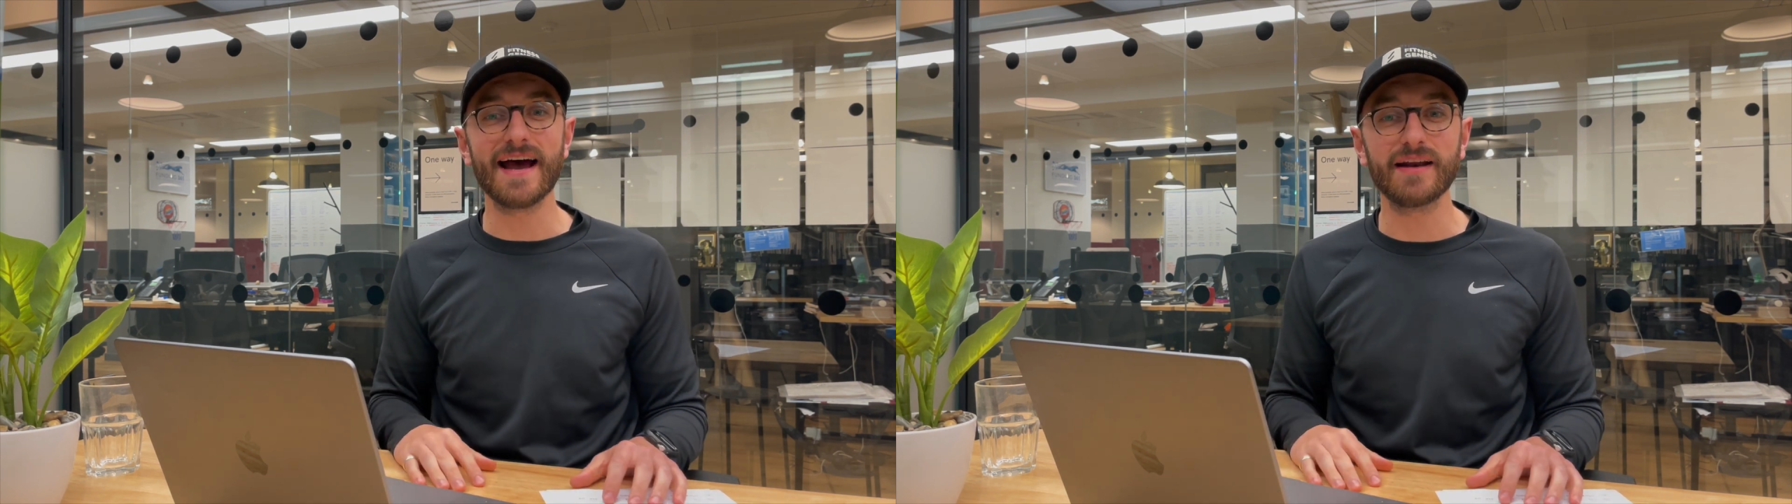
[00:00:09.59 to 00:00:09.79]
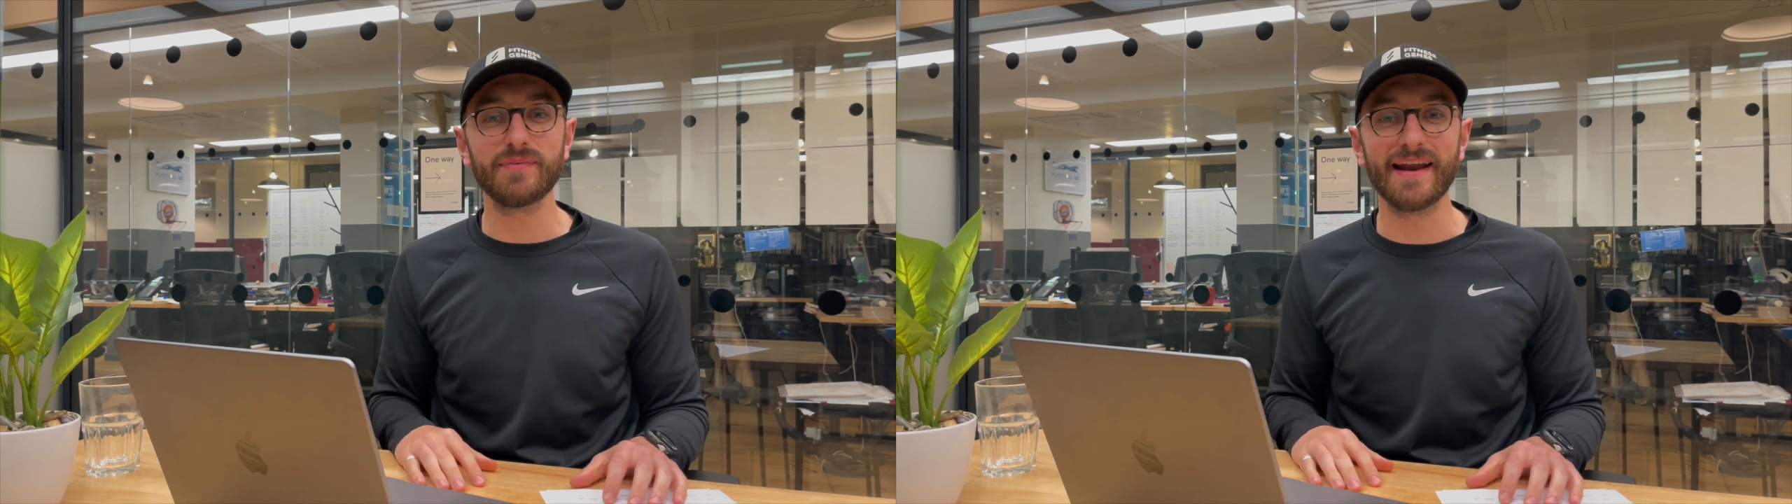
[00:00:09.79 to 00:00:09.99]

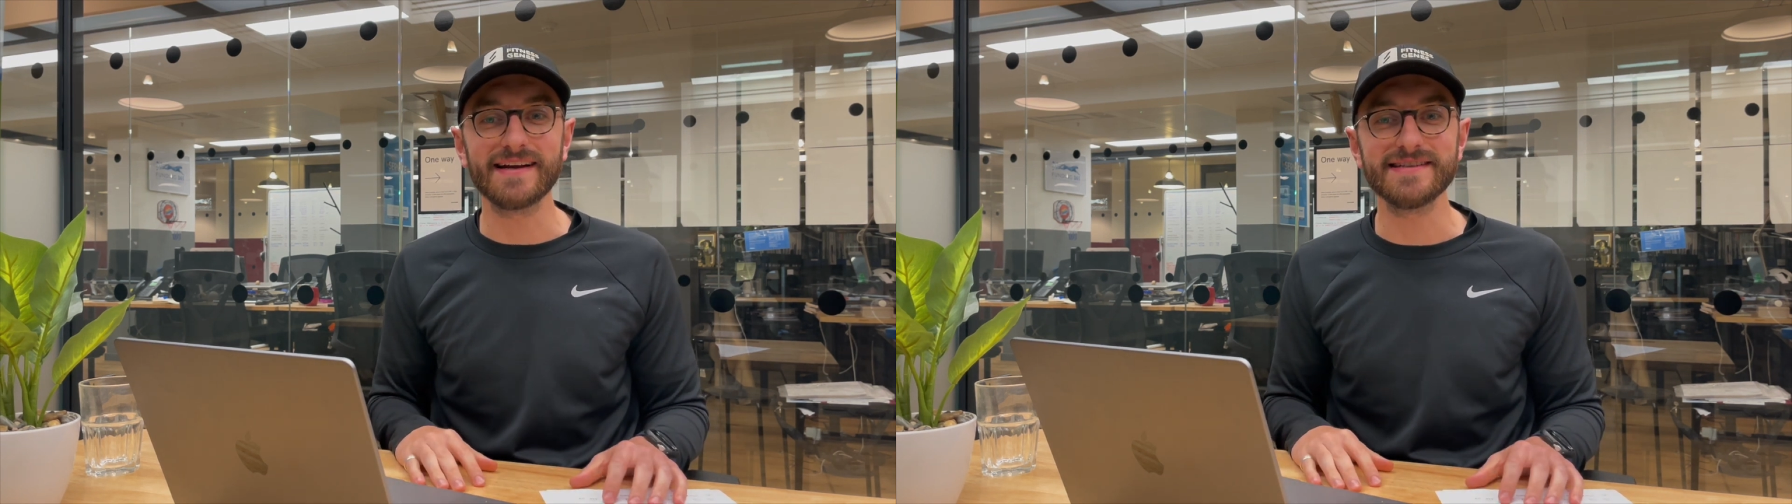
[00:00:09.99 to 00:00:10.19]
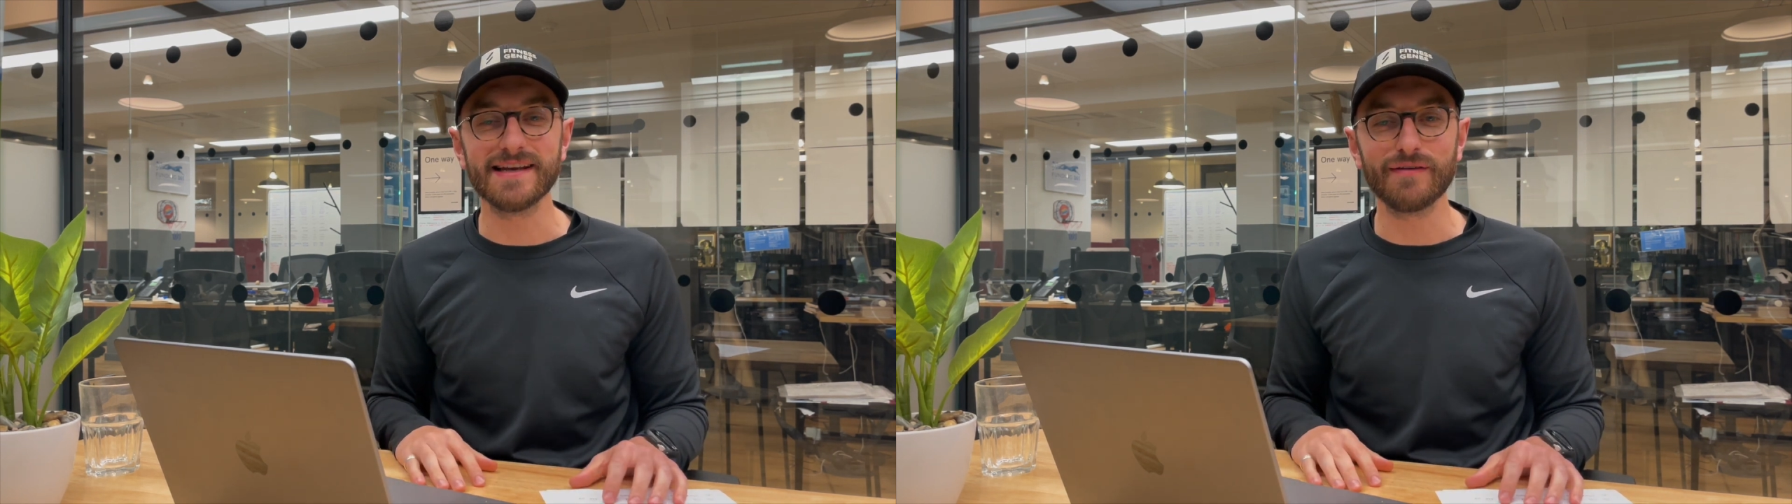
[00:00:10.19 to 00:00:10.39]

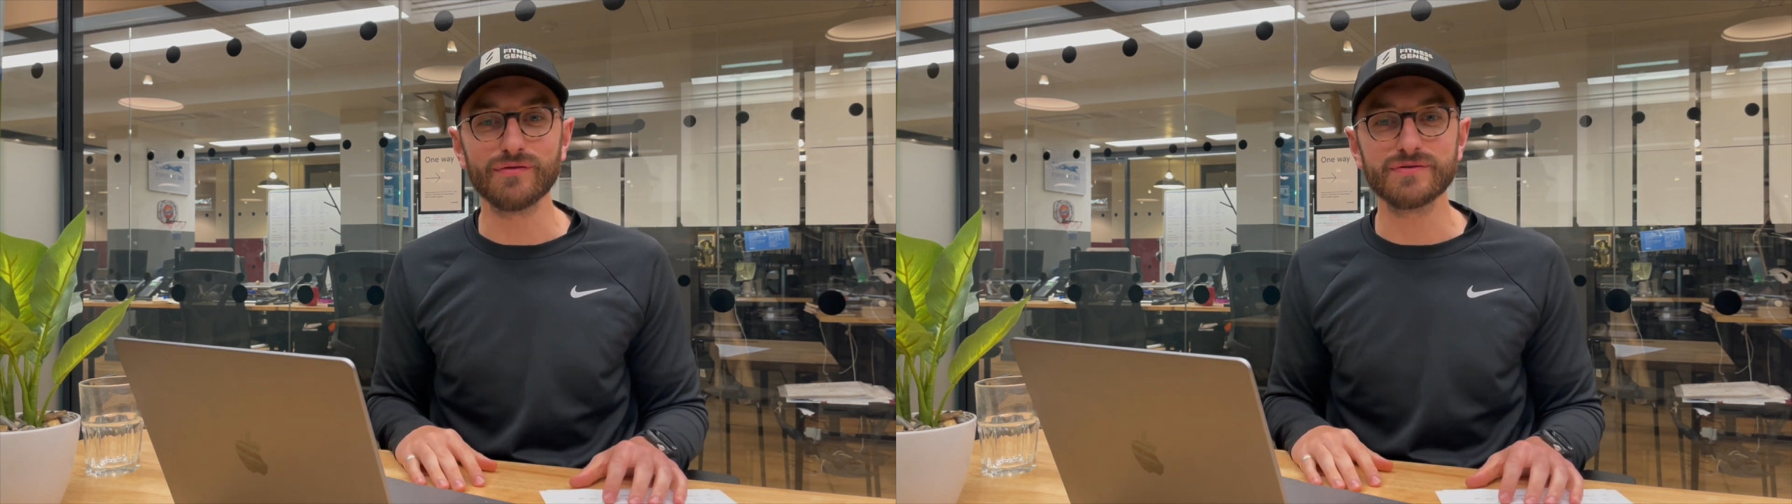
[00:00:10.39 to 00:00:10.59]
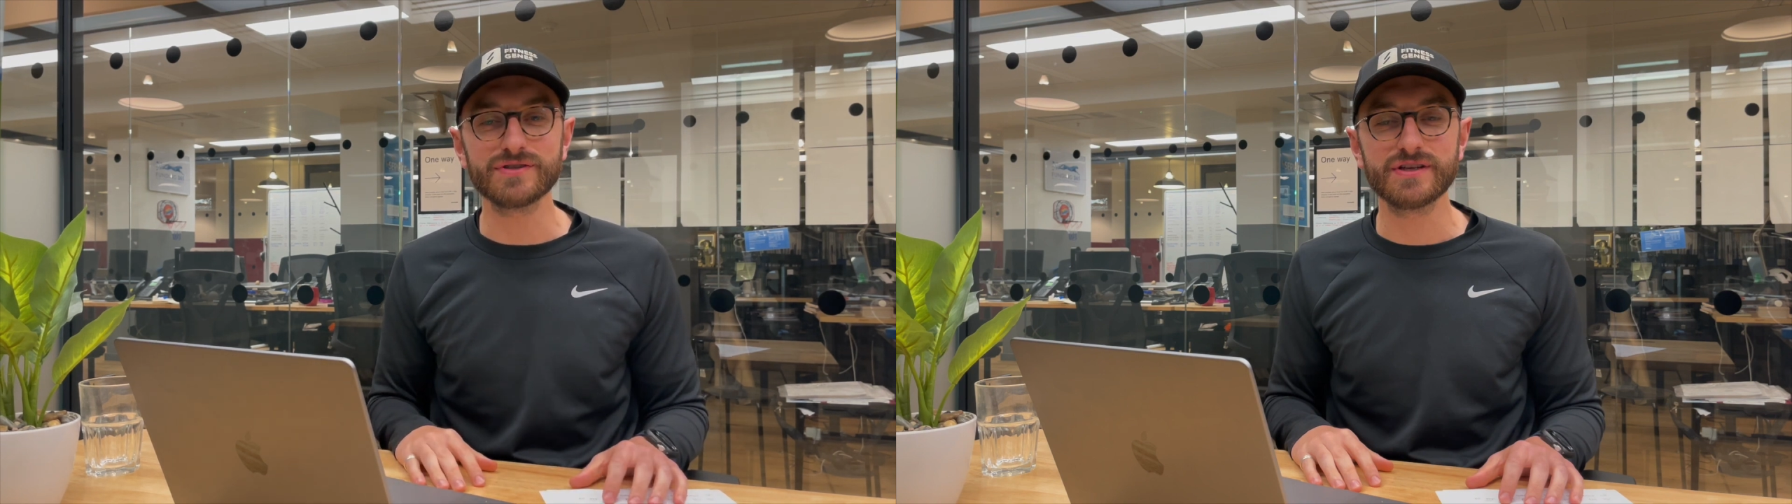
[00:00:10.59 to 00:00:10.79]
adiponectin
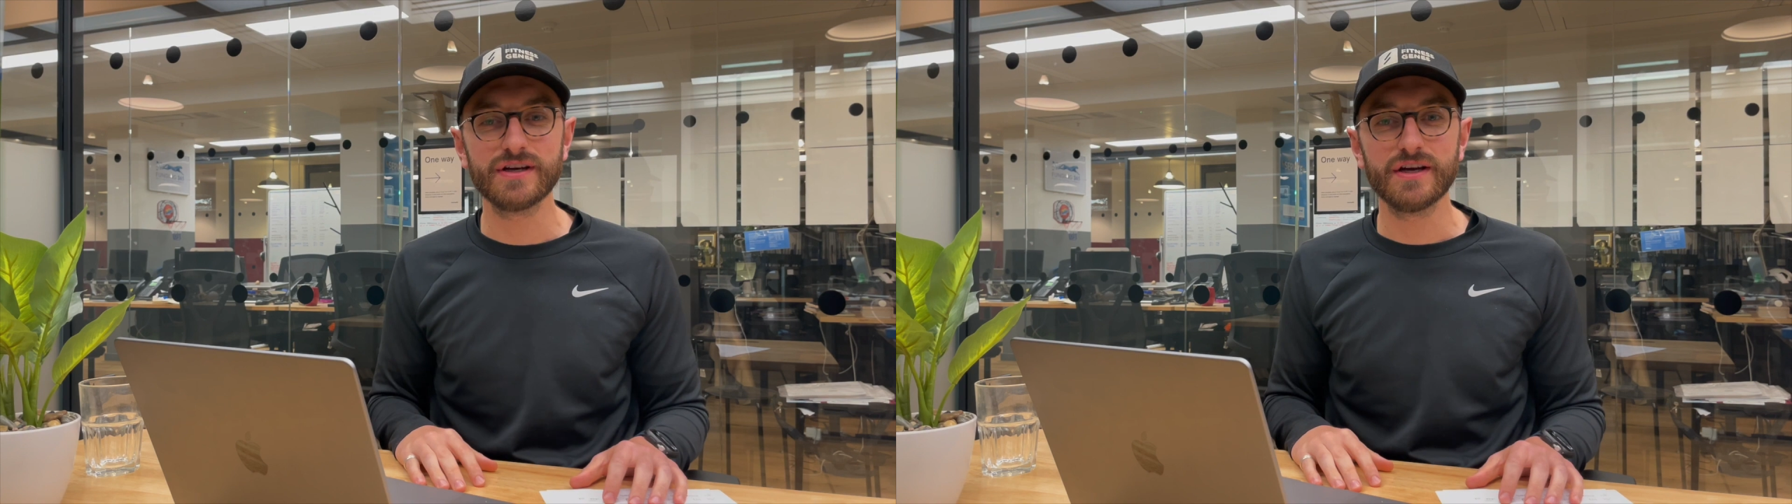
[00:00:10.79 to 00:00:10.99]
levels.